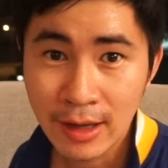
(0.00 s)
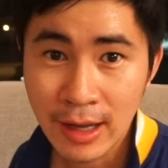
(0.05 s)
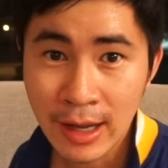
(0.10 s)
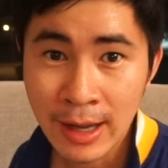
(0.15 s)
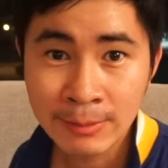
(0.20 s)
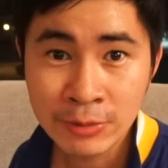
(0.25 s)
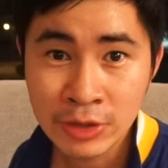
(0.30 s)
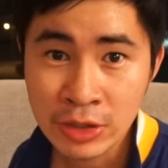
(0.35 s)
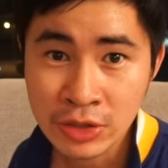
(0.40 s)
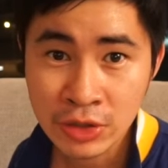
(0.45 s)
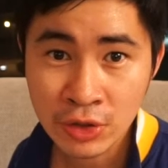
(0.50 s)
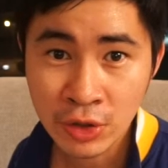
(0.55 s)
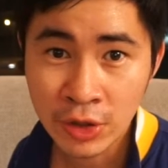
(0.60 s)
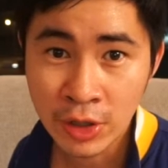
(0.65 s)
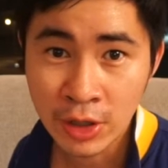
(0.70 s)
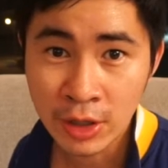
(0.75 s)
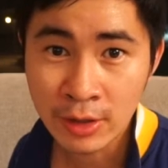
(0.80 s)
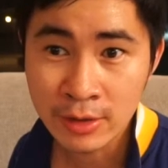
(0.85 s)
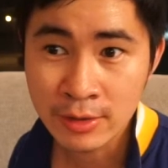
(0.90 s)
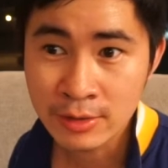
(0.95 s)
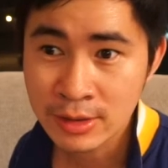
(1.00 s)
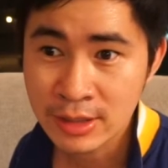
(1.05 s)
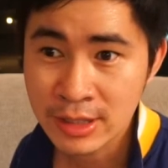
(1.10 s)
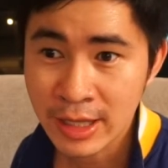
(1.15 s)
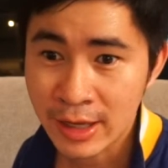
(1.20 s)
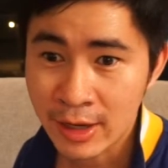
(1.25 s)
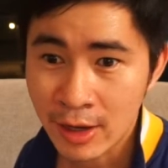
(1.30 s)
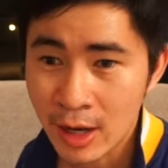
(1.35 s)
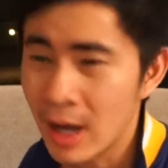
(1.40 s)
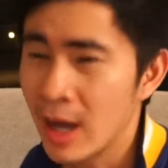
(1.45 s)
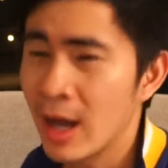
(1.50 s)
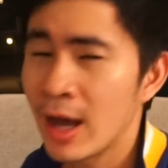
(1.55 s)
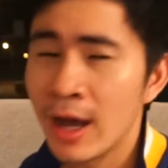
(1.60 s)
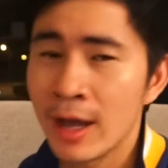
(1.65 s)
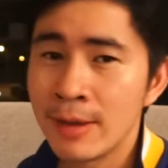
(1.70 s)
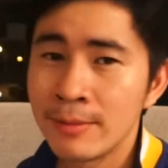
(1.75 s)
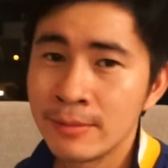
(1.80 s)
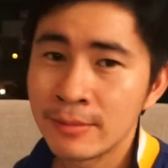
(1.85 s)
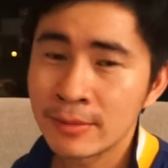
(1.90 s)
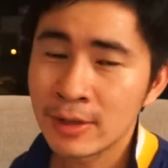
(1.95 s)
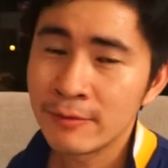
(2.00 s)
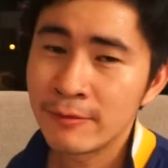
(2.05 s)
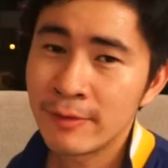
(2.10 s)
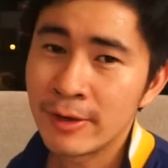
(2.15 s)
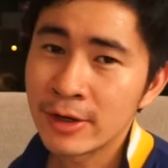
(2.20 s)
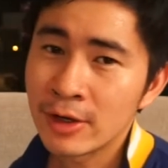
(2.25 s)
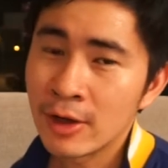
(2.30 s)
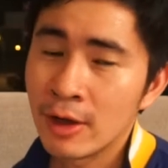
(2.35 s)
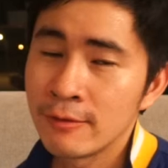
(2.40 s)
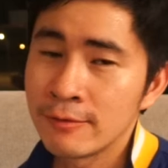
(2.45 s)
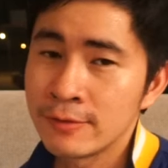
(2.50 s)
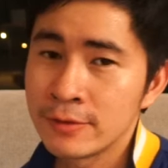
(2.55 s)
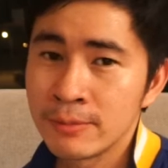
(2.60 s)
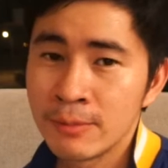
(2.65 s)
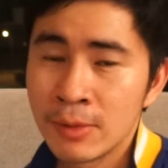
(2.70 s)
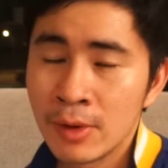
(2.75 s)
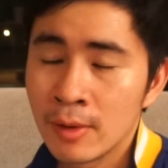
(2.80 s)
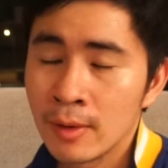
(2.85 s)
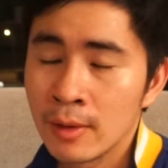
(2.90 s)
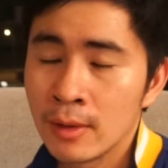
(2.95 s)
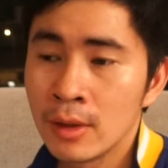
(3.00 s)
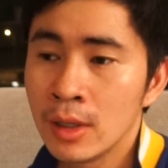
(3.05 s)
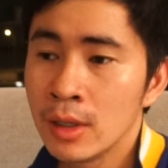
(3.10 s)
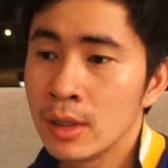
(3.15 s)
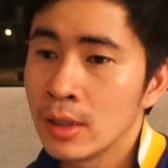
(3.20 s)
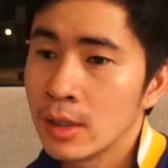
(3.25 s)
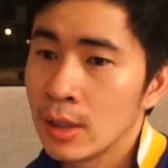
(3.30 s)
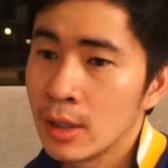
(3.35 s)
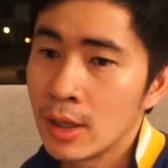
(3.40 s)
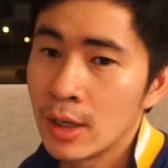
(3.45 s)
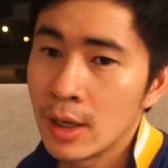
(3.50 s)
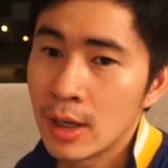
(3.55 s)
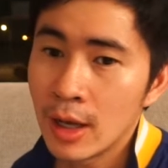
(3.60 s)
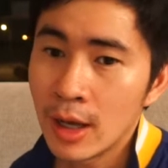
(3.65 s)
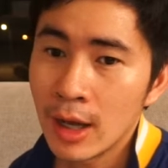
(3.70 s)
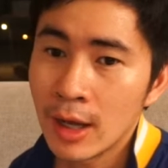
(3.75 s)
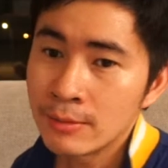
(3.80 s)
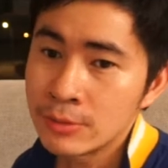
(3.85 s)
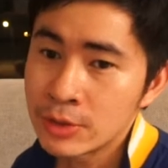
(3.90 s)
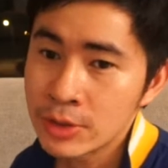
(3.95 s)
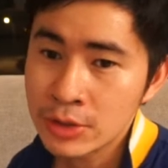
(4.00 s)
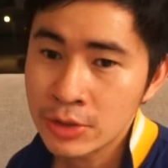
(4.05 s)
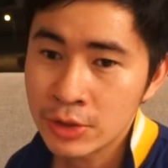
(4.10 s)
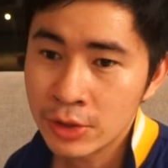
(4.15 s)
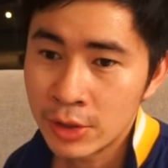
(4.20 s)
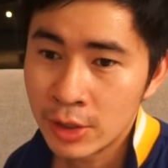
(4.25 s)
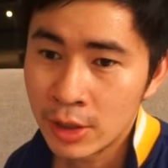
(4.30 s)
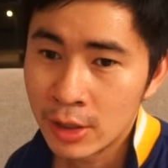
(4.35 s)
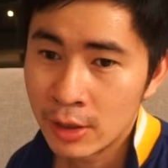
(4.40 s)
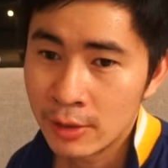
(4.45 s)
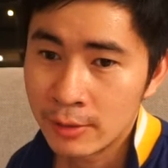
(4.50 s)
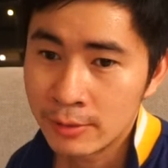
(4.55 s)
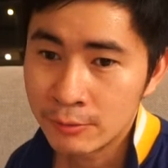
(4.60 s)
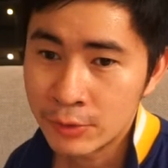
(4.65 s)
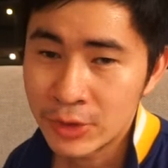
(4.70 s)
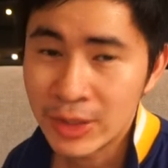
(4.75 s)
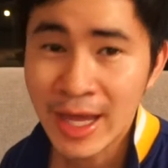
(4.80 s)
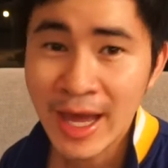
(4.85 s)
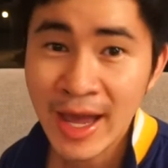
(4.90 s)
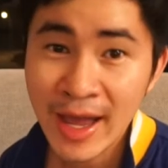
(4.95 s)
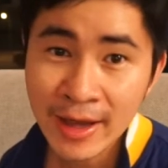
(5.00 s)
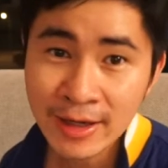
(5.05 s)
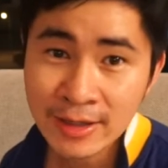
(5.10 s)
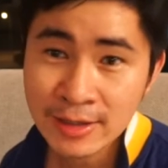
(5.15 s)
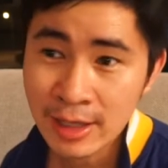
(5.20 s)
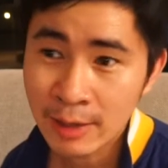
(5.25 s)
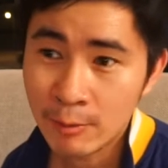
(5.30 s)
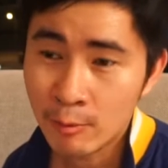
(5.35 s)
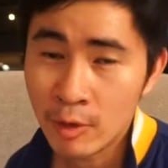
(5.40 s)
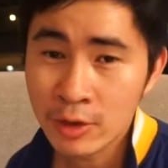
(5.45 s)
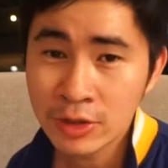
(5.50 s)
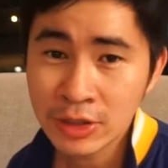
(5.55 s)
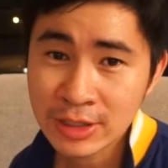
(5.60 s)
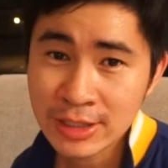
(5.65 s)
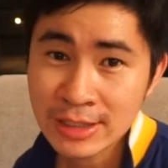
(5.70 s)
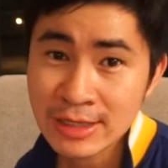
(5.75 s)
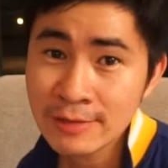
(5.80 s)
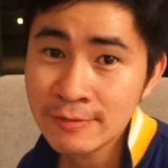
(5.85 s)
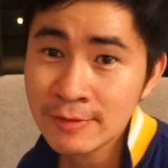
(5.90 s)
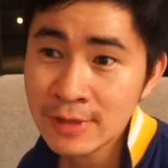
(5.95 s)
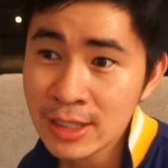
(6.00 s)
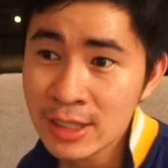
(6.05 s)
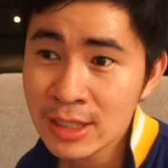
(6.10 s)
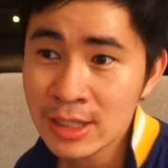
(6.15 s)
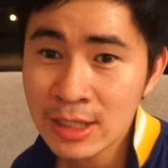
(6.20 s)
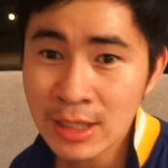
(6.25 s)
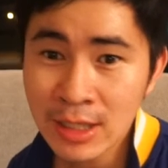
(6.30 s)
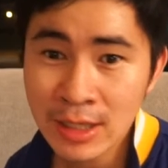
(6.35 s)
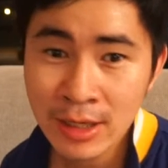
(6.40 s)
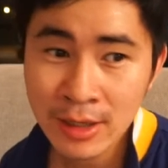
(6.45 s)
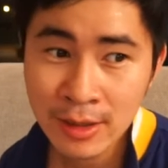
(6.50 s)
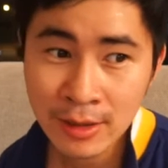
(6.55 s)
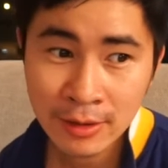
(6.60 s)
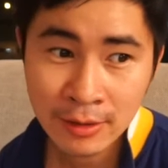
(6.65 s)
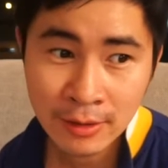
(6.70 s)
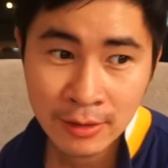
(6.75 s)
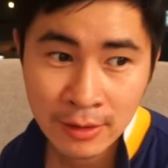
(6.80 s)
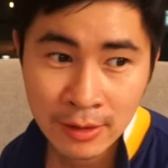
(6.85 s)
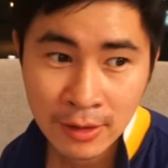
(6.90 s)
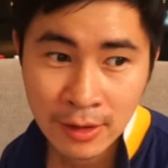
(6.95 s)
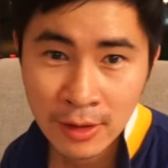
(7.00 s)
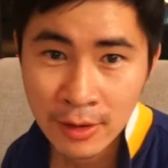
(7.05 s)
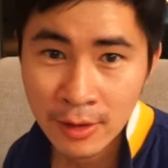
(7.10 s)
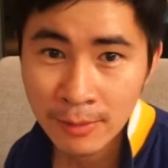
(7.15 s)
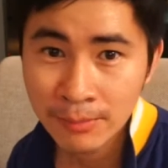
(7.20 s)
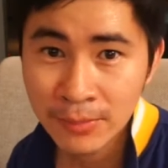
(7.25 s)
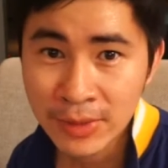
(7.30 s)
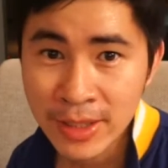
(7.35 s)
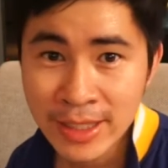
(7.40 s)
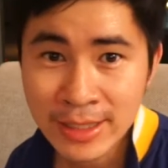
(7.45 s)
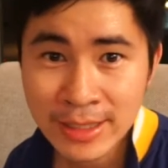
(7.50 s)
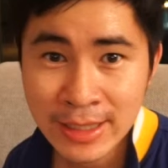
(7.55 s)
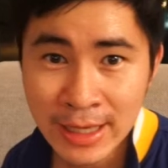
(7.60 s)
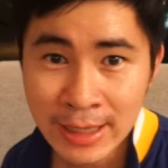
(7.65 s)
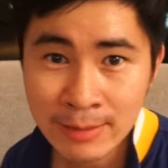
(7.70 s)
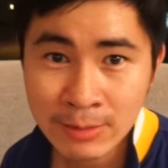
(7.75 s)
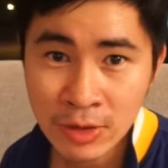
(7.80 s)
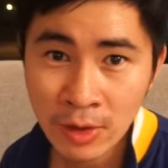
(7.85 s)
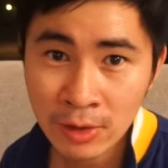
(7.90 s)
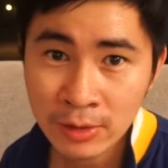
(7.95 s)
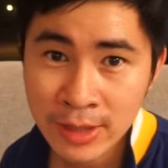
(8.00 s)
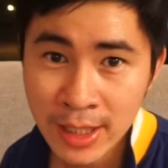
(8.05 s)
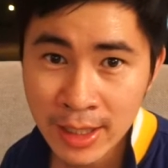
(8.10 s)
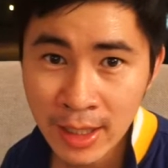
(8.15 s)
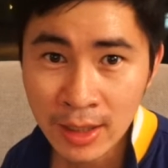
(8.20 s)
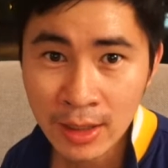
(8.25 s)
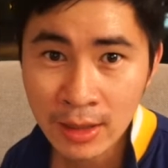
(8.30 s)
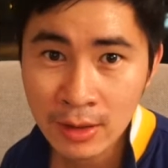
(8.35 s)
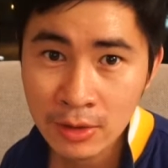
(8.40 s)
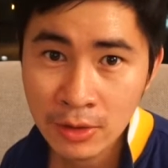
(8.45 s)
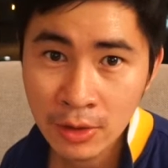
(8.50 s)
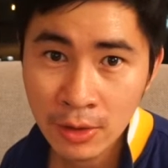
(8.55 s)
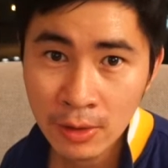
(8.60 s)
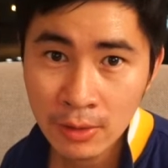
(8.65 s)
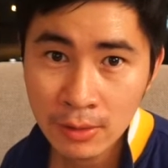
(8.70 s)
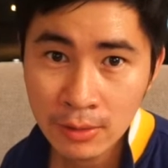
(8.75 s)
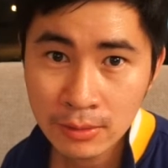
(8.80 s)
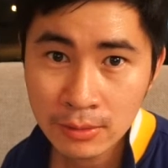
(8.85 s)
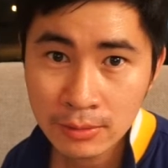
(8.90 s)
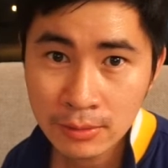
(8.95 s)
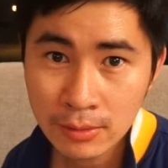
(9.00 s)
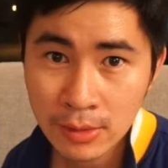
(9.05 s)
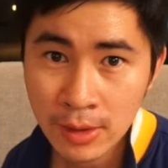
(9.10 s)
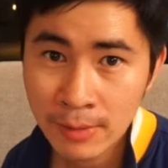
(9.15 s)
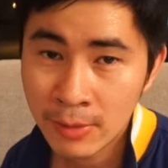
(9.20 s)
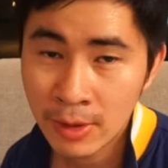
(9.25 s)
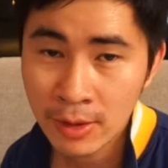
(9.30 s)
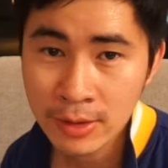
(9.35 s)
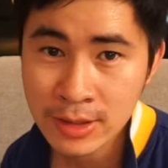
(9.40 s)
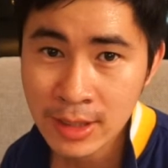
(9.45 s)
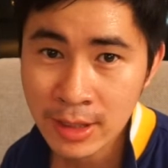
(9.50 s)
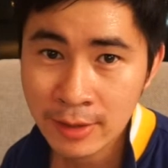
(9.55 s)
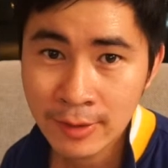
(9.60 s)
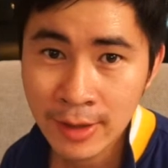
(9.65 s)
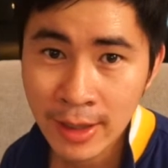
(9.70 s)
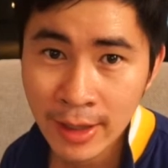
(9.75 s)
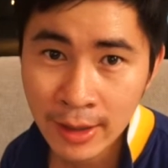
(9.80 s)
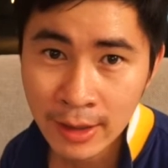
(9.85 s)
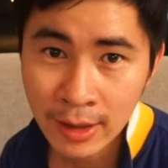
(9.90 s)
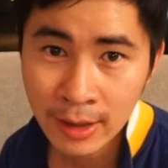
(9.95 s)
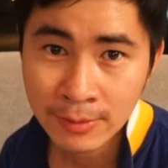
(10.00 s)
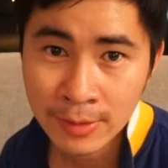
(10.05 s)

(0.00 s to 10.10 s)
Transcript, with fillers: I'm just gonna say ah I'm very comfortable. I'm just gonna relax and watch TV and play games all day. You know, I'm not saying that.